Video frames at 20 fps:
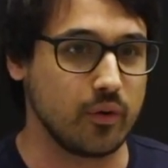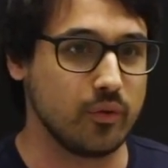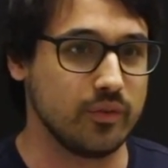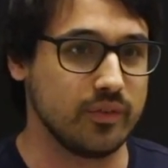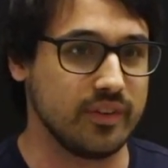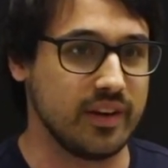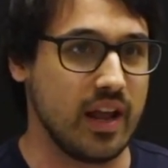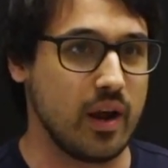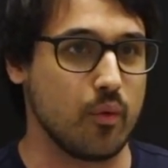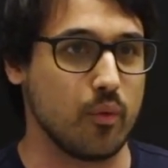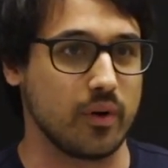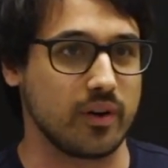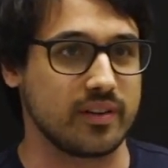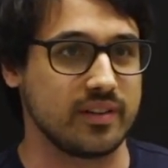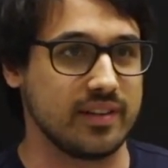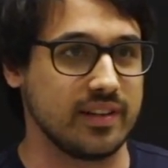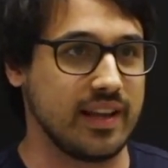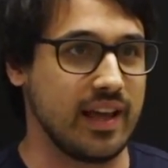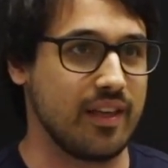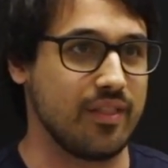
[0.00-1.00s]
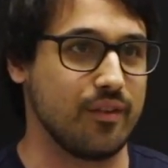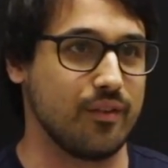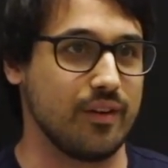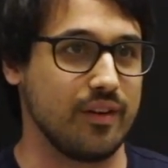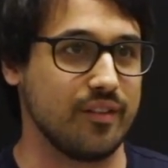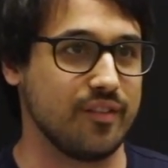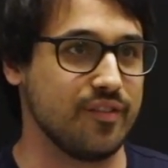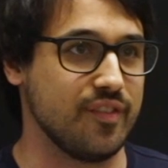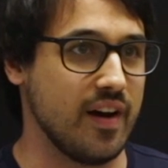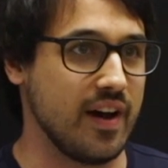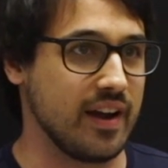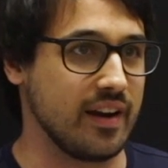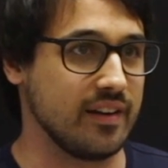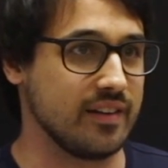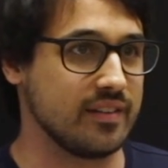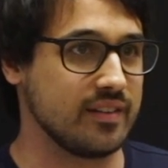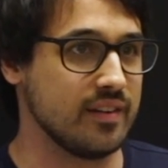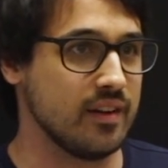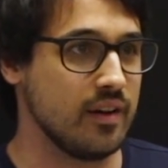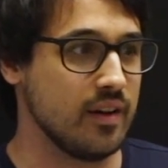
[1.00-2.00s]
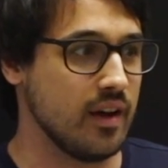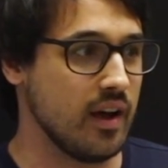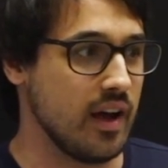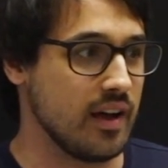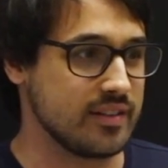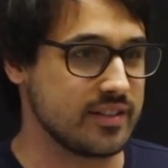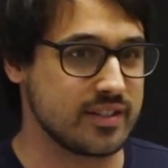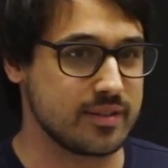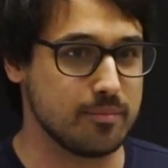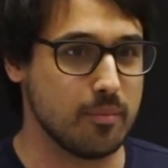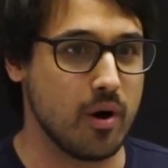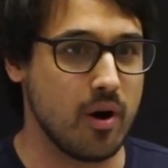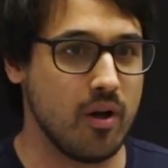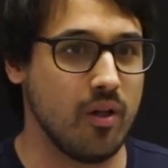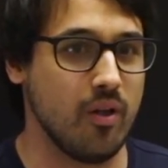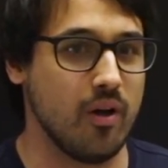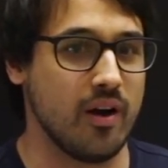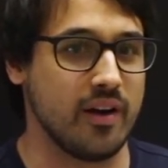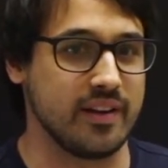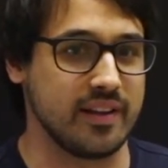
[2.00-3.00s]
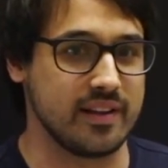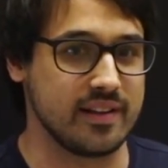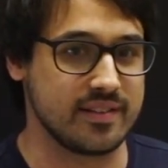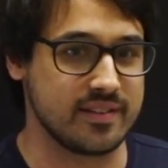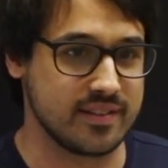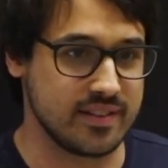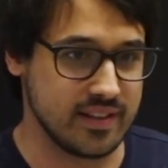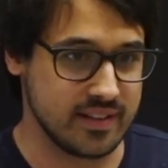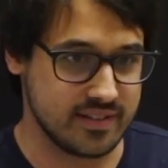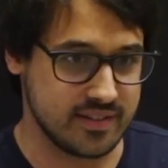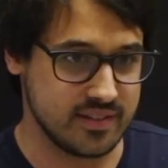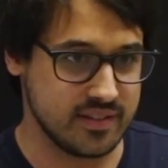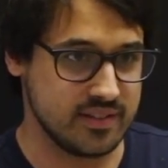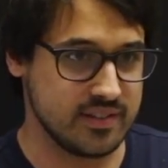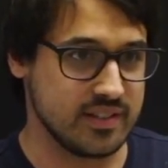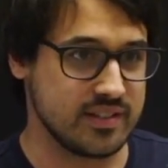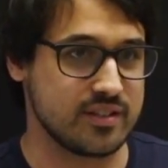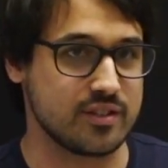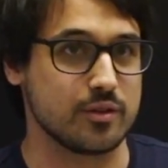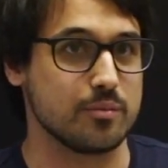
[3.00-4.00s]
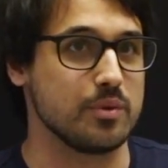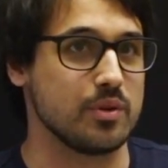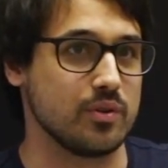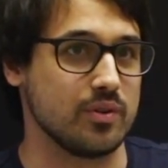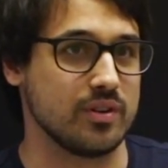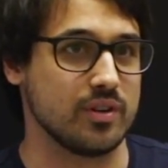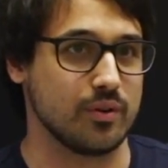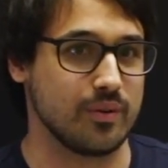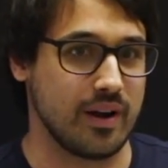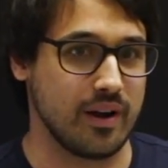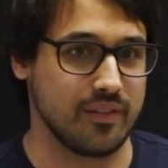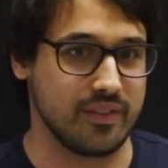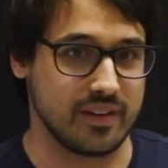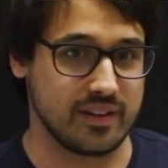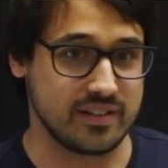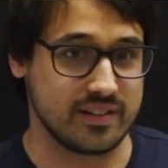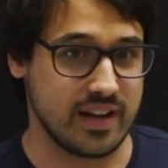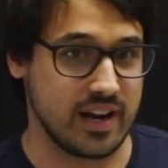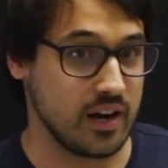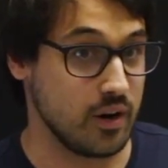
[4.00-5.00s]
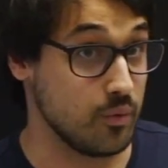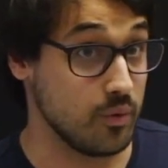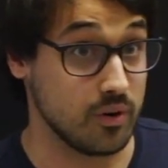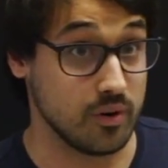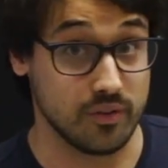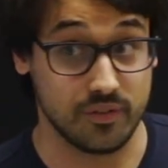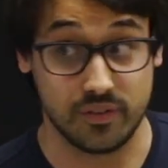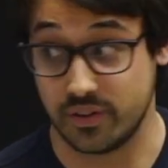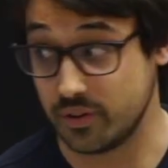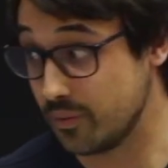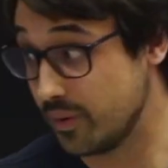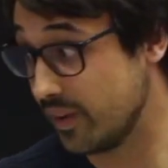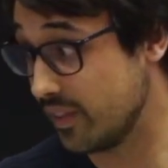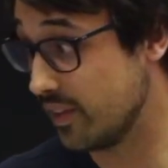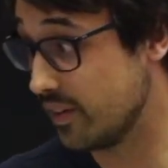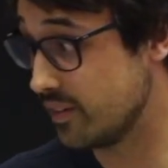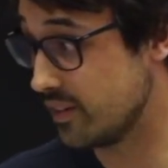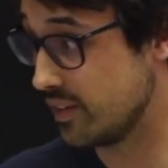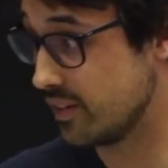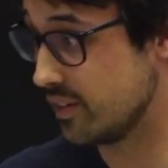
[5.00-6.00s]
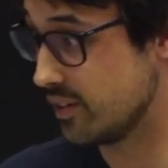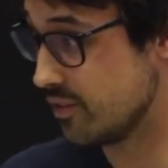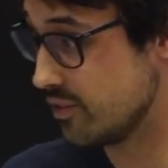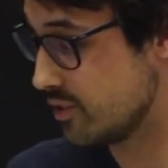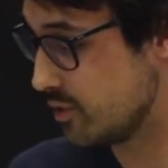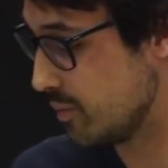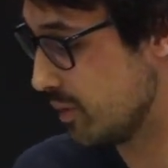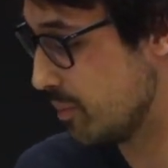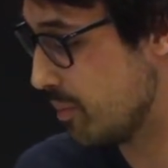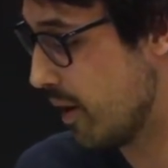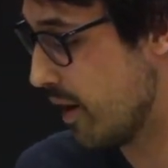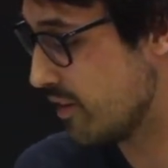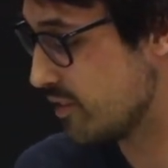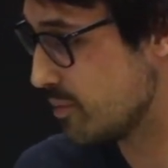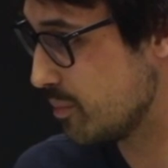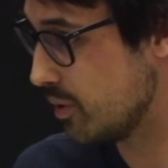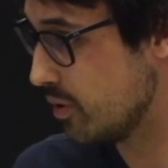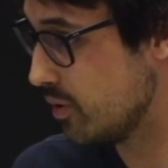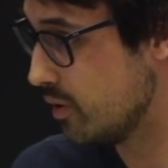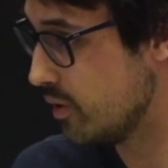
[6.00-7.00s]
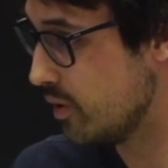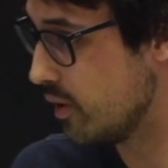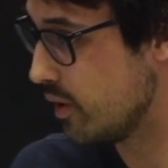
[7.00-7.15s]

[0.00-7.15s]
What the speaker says: network together and find a small audience that's distributed around the entire world in a way that didn't used to be possible.